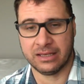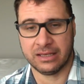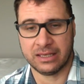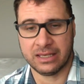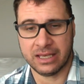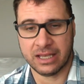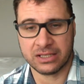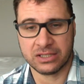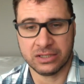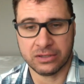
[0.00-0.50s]

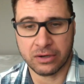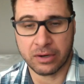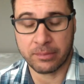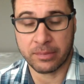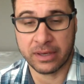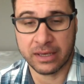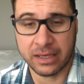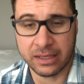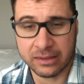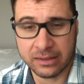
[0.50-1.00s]
catch it up,
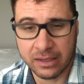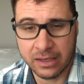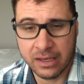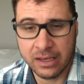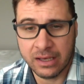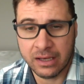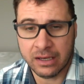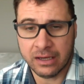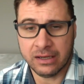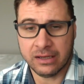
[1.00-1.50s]
and
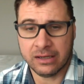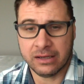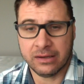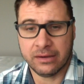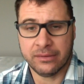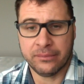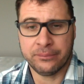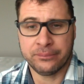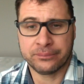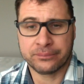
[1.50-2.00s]

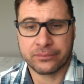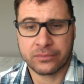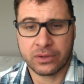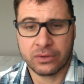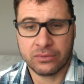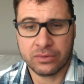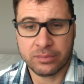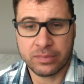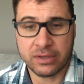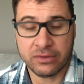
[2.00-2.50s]
um,
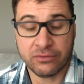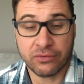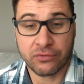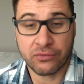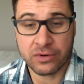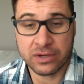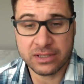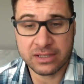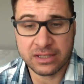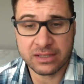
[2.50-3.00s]
we've been
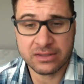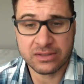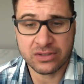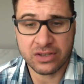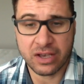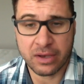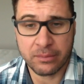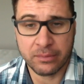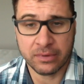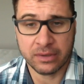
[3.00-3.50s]
freezing
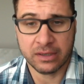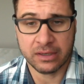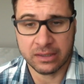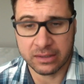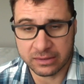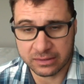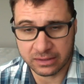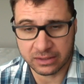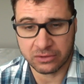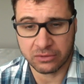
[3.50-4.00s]
some
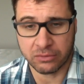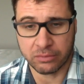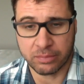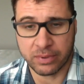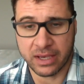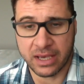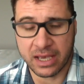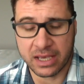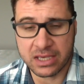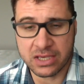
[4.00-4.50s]
in little
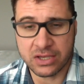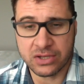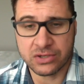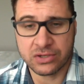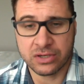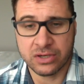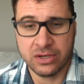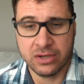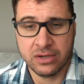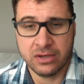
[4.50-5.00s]

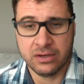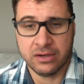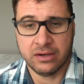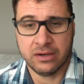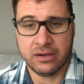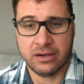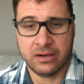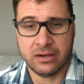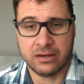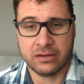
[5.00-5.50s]
package
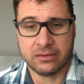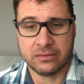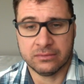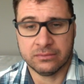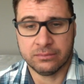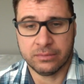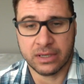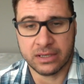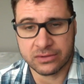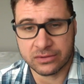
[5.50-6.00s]
uh,
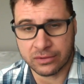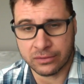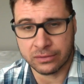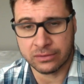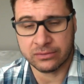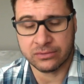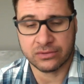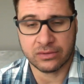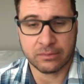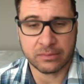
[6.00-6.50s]
based
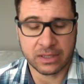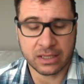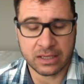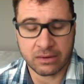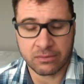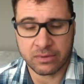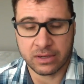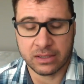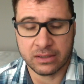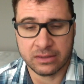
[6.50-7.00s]
on something
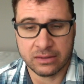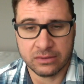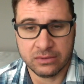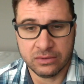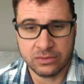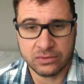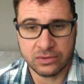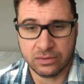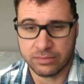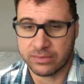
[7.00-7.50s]
I read on
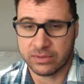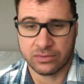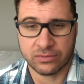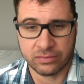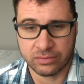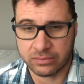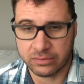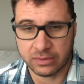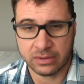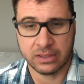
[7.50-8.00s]
YouTube because
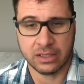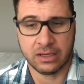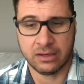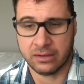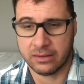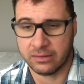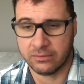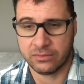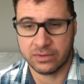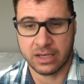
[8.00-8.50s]

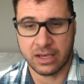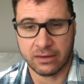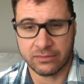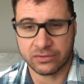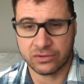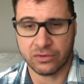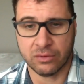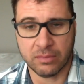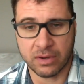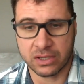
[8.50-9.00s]
we have
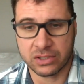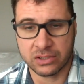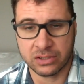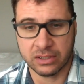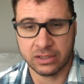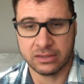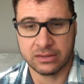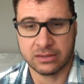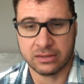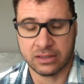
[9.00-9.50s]
so much.
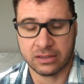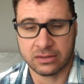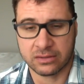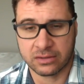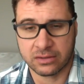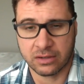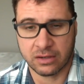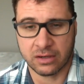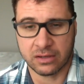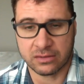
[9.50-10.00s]
It's
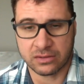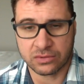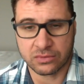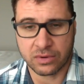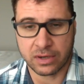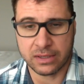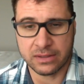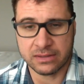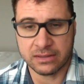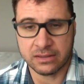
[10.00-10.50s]
it's it's
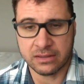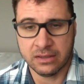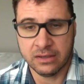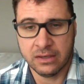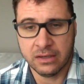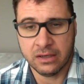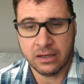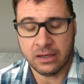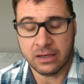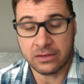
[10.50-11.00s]
crazy.
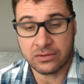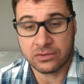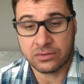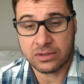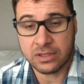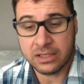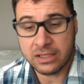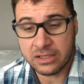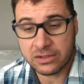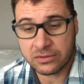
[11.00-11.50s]
Uh,
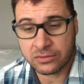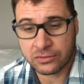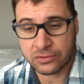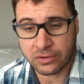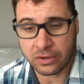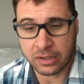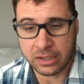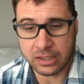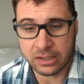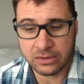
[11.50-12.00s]
zucchinis are
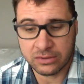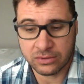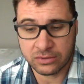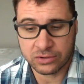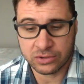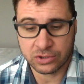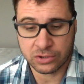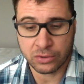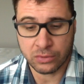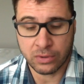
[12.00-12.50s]
starting to
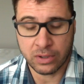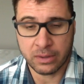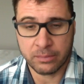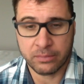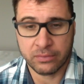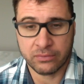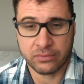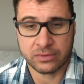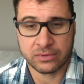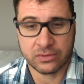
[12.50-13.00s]
show
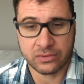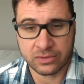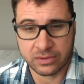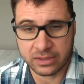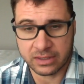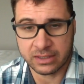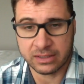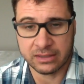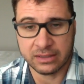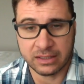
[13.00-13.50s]
up. We're
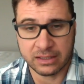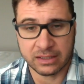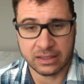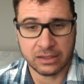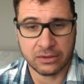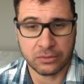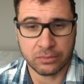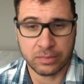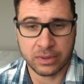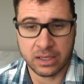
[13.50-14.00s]
seeing like
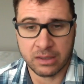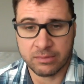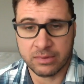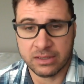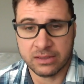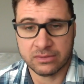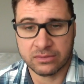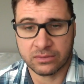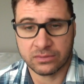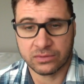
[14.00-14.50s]
little
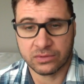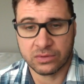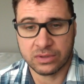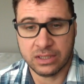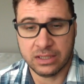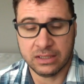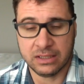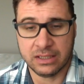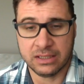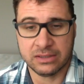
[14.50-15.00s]
babies of
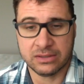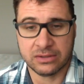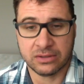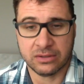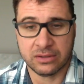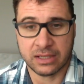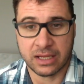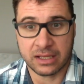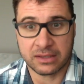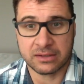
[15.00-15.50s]
zucchini,
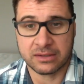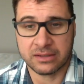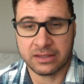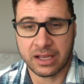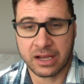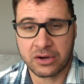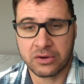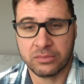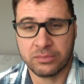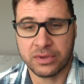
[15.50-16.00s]
so that
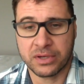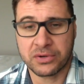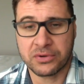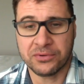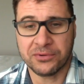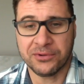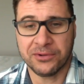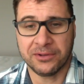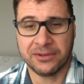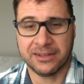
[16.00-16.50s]
that could be
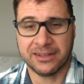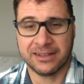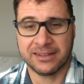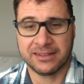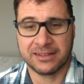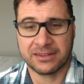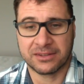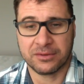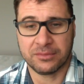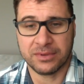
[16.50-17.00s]
cool. Uh,
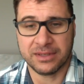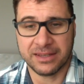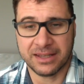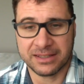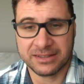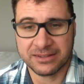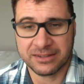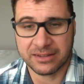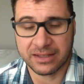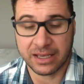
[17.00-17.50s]
it's gonna be
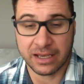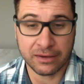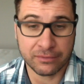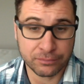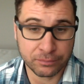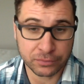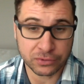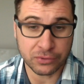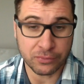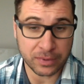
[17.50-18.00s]
nice to have.
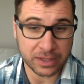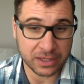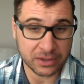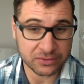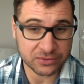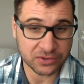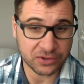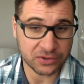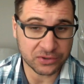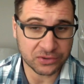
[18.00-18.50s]

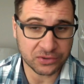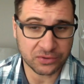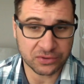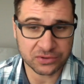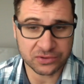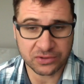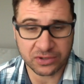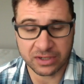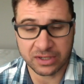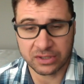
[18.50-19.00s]
Tomatoes also are
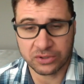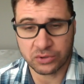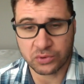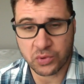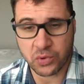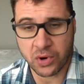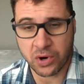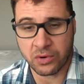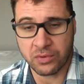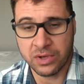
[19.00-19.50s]
starting to
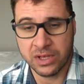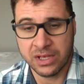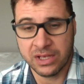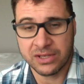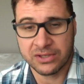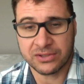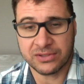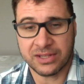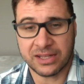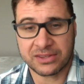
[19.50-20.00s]
grow,
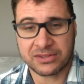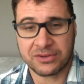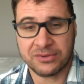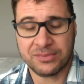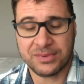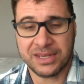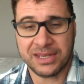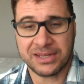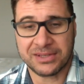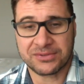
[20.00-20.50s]
so that's gonna
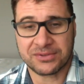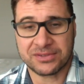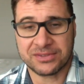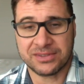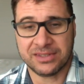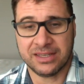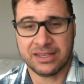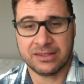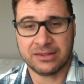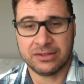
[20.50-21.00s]
be
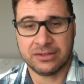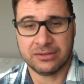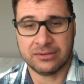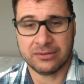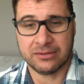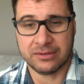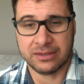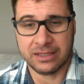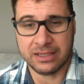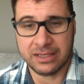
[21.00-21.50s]
interesting
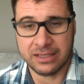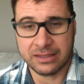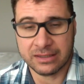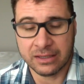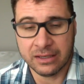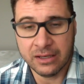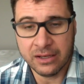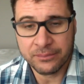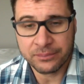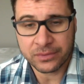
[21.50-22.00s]
to eat.
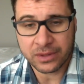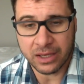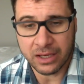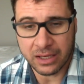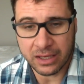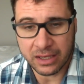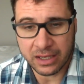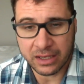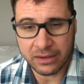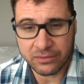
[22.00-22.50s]
Uh,
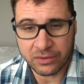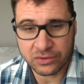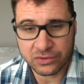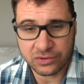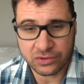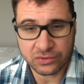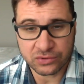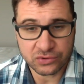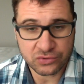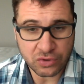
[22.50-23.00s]
I have
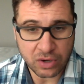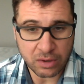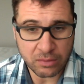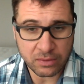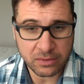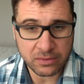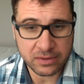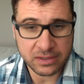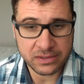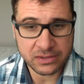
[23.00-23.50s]
also
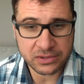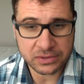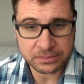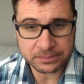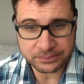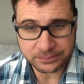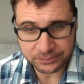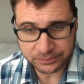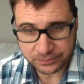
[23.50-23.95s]
strawberries.